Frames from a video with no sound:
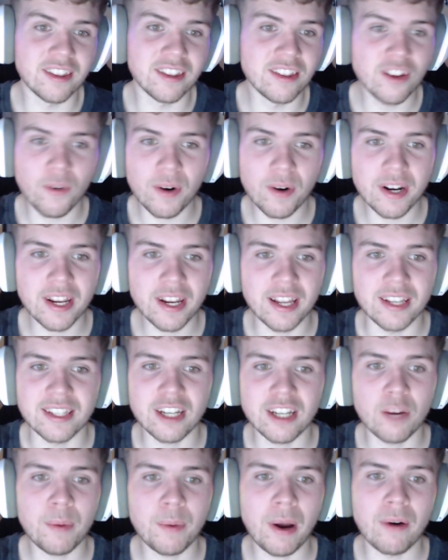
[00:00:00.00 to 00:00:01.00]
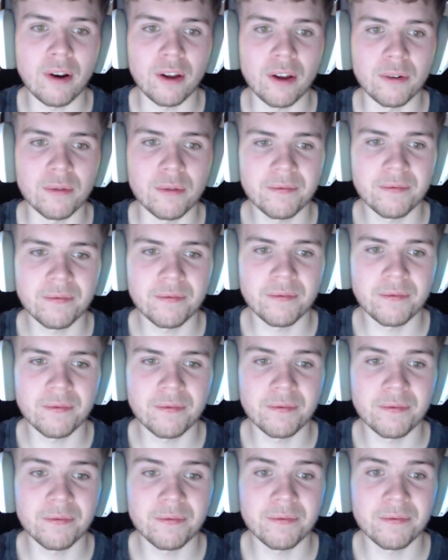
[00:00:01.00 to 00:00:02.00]
no idea. Sao Paulo.
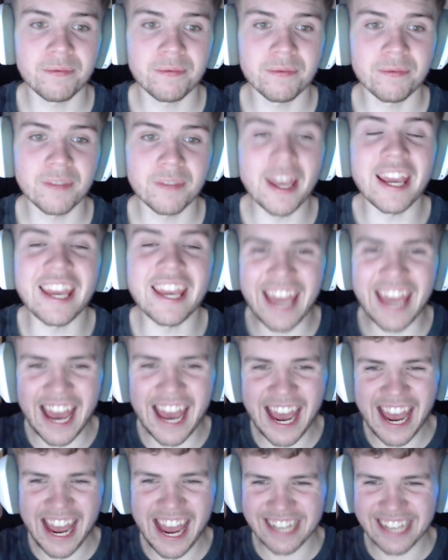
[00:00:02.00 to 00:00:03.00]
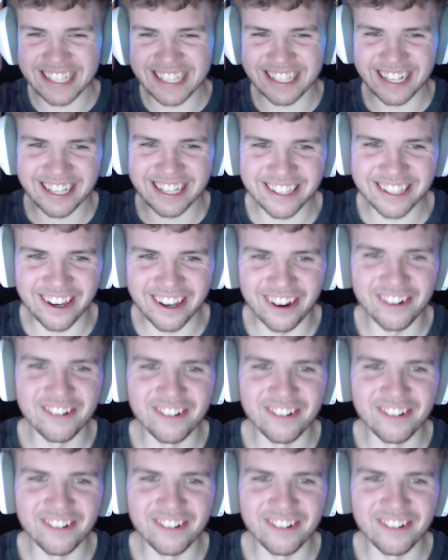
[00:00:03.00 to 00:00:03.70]
Yes, let's go. You